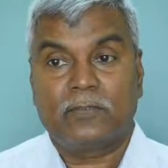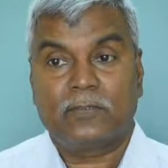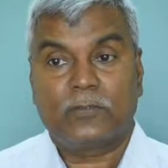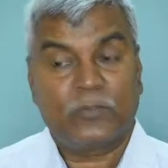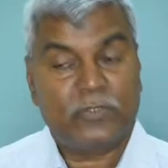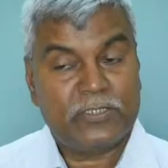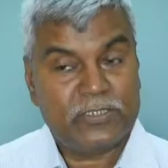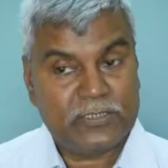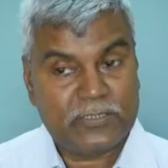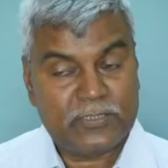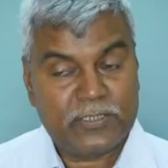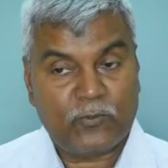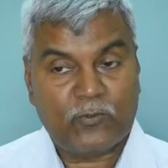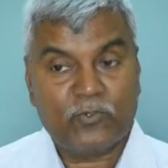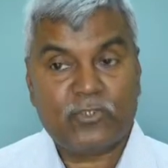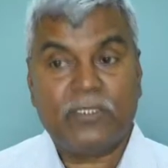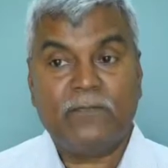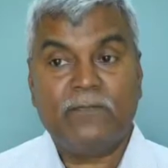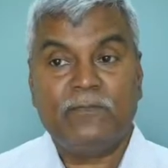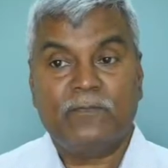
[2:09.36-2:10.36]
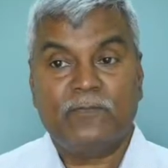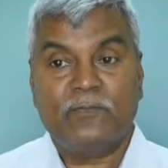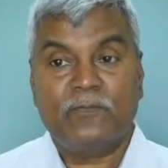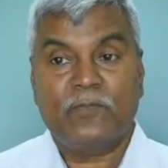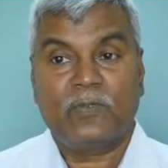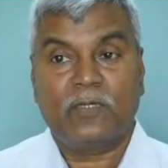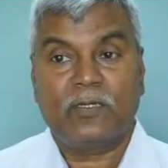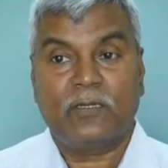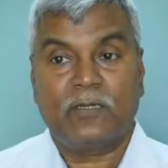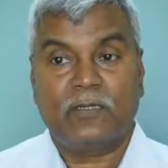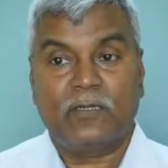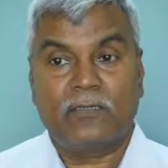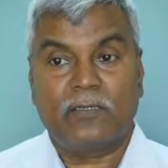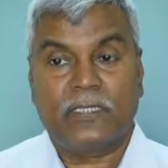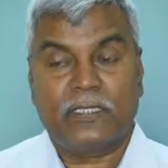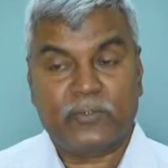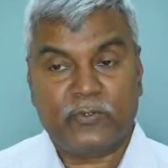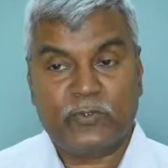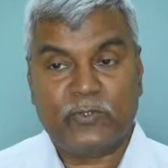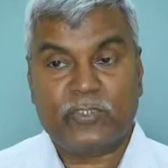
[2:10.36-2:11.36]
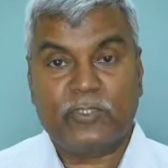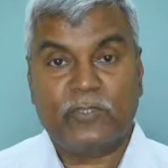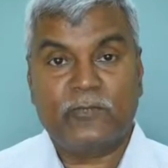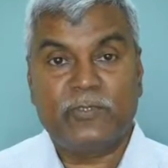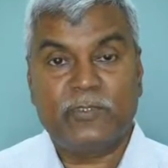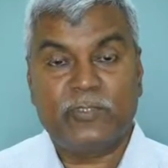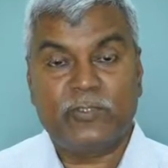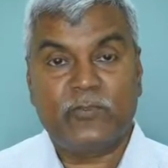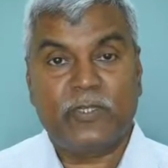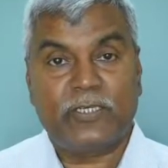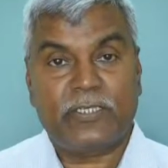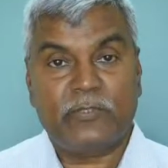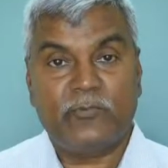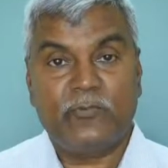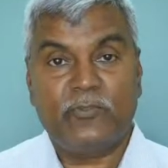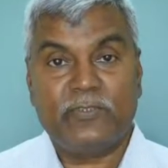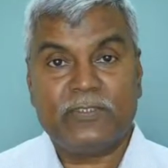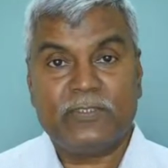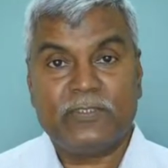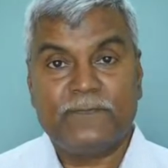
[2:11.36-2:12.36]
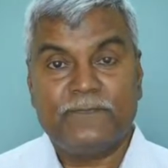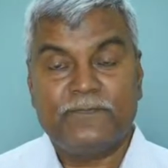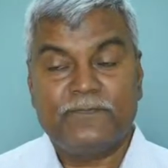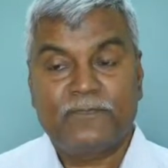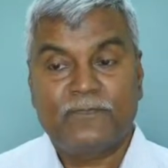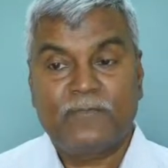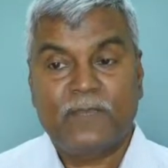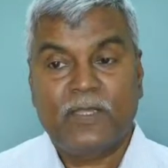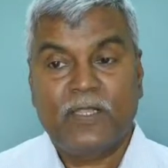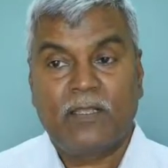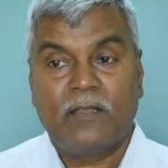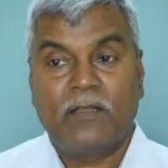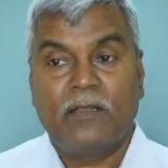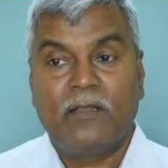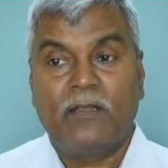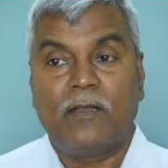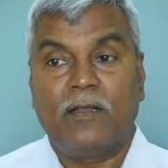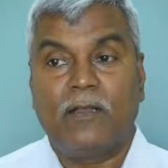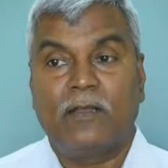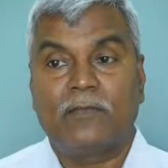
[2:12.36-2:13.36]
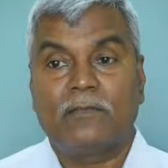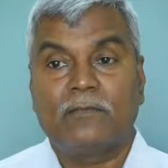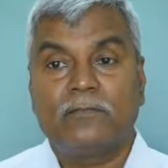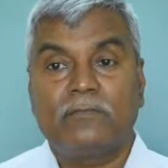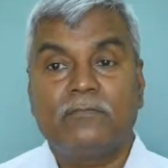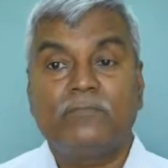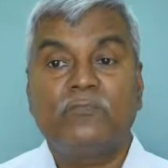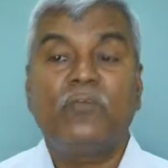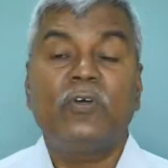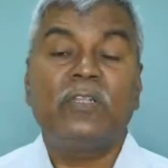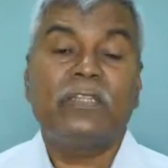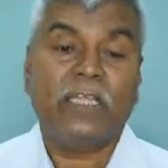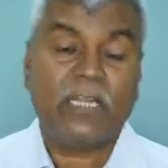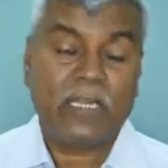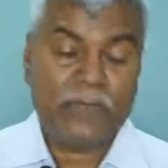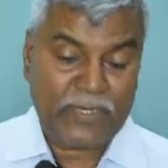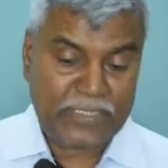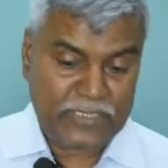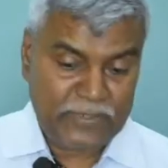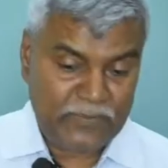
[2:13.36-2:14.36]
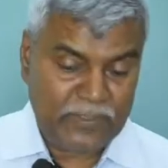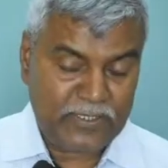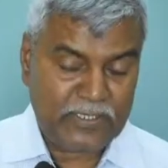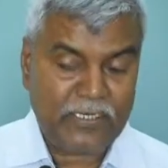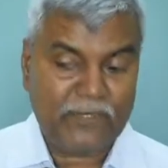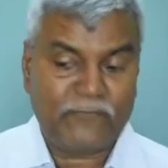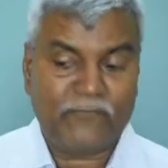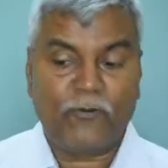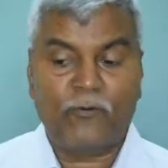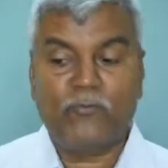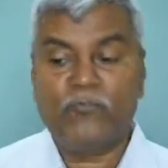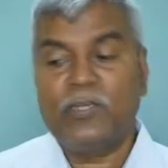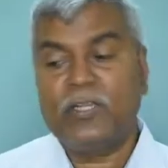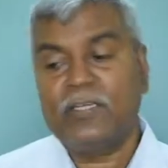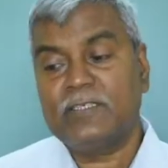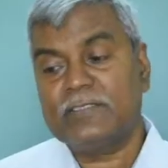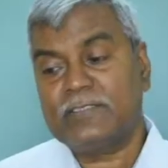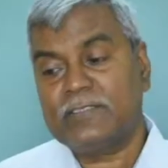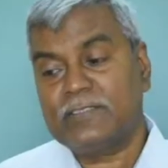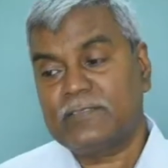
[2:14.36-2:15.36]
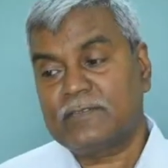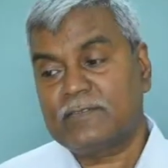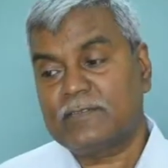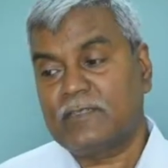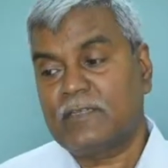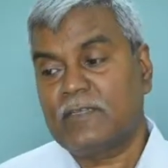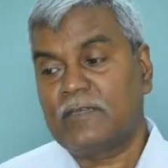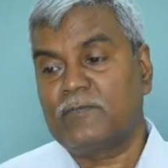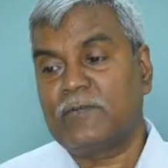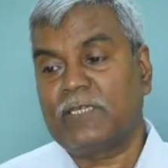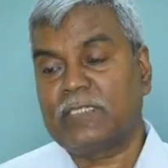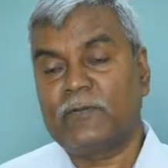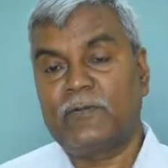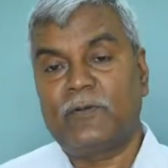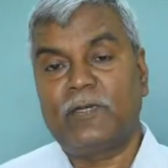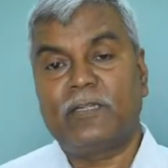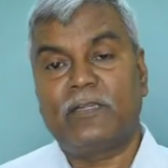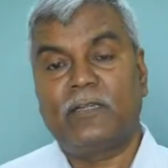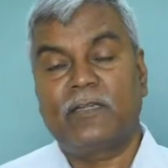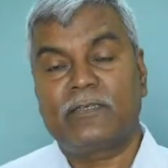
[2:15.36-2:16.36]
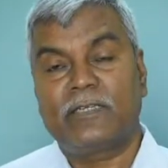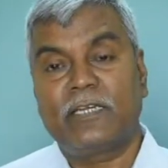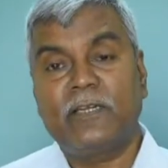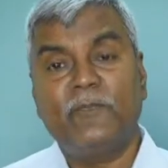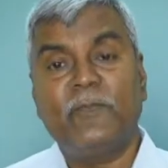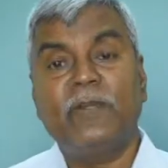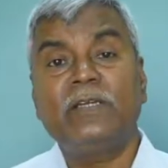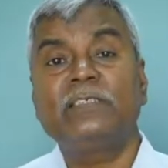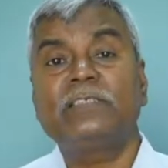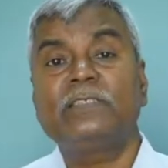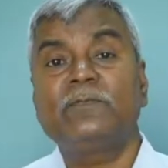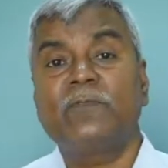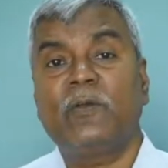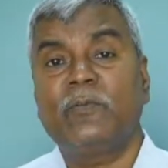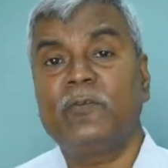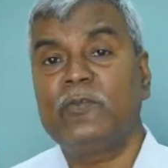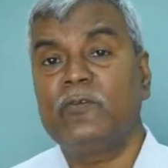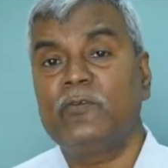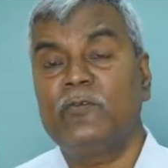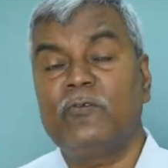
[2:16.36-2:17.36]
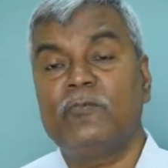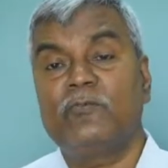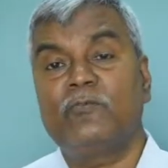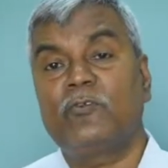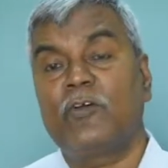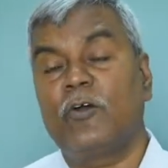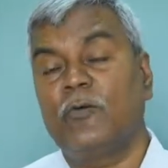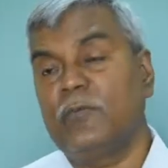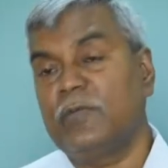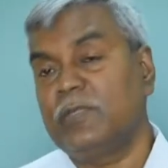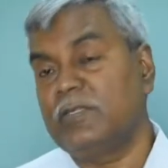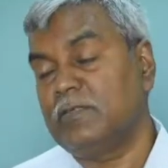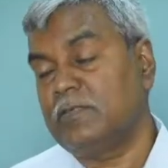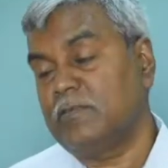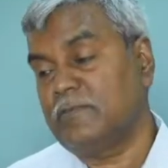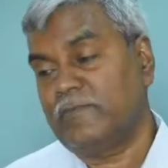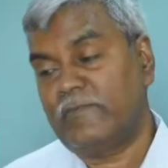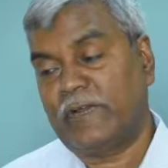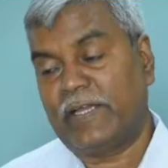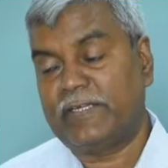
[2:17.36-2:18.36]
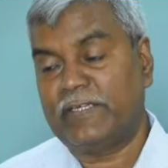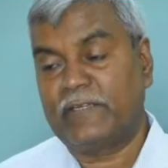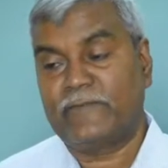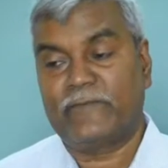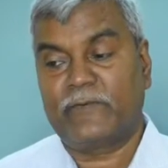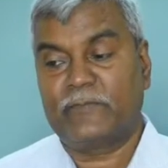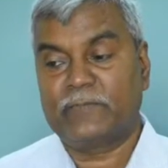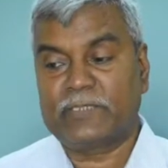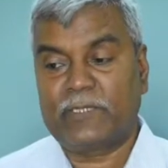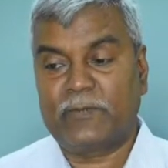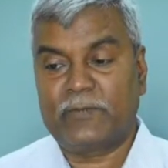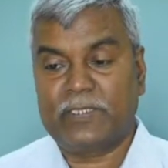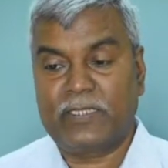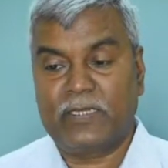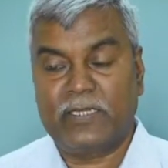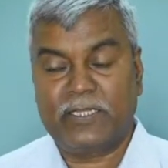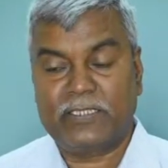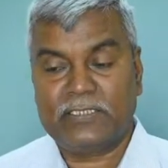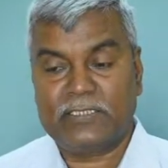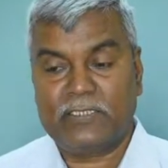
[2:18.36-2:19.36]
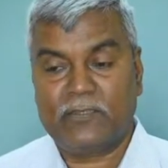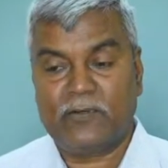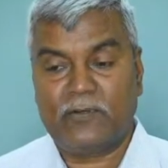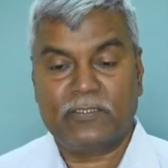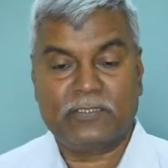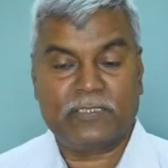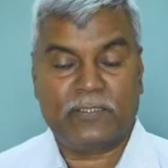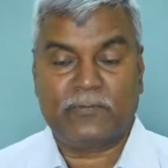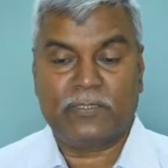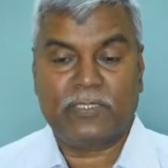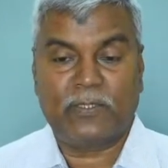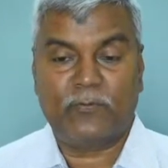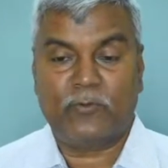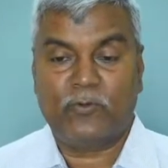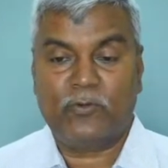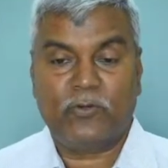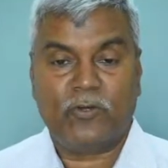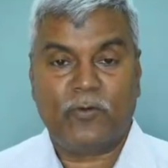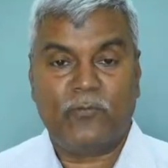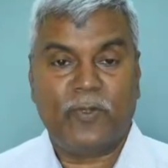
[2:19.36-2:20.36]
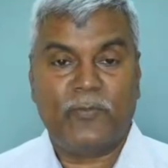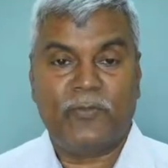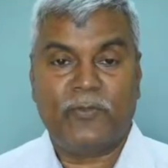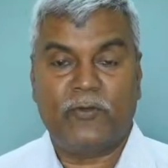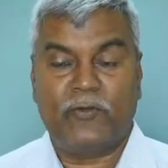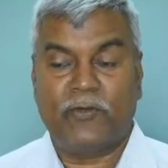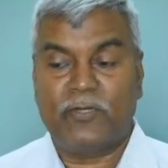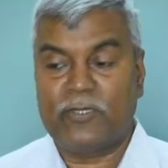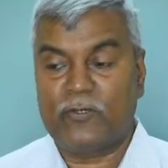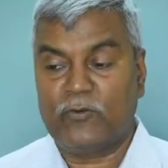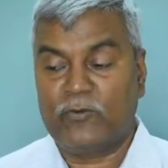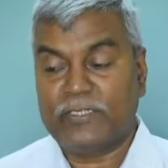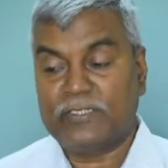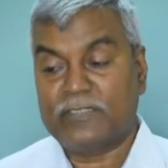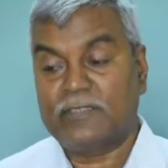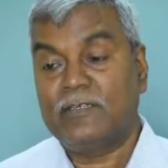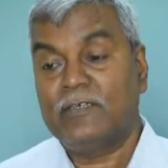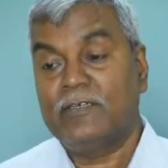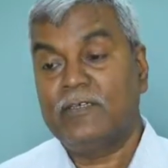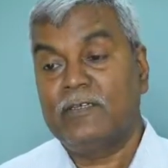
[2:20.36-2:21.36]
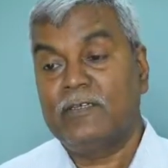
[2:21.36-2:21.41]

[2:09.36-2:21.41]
So this is the notion, the association of these two attributes. And well, there are mathematical formulas, mathematical treatments. Maybe you will probably find it from some other lecture or some other book, or maybe you already know it.